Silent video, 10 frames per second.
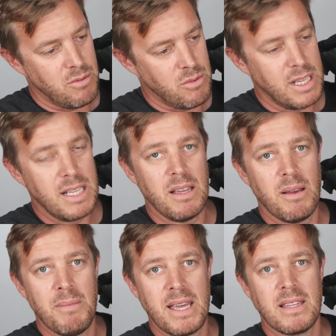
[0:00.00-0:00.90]
really
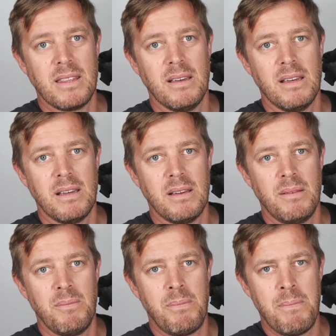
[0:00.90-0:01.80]
make the
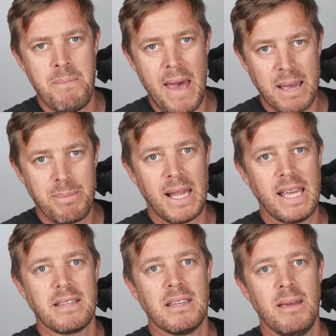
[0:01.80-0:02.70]
back
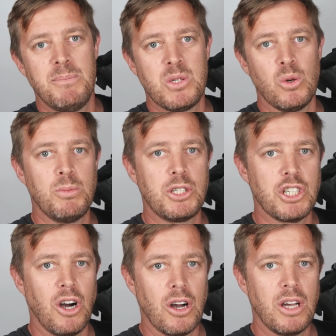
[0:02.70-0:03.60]
plate absorb
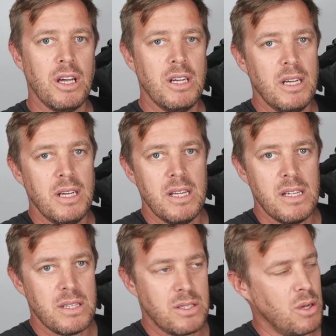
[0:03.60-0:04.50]
shock.
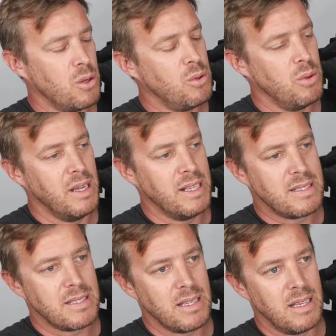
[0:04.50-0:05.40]
So
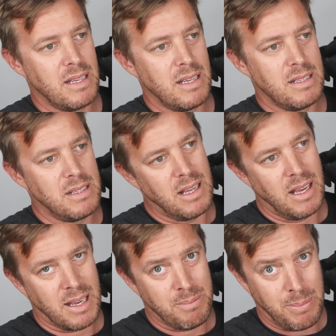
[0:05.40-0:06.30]
it's
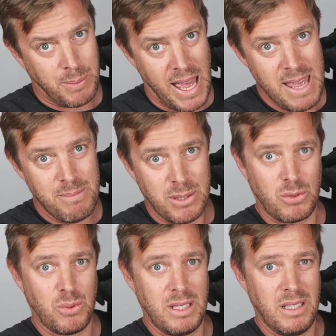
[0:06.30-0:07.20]
a game
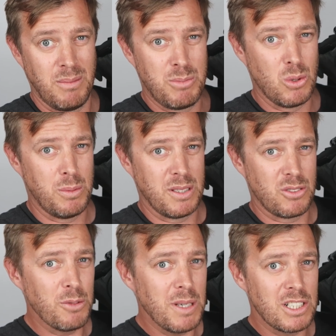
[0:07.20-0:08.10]
between absorbing
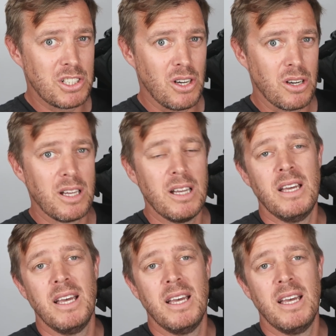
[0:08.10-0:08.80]
too much shock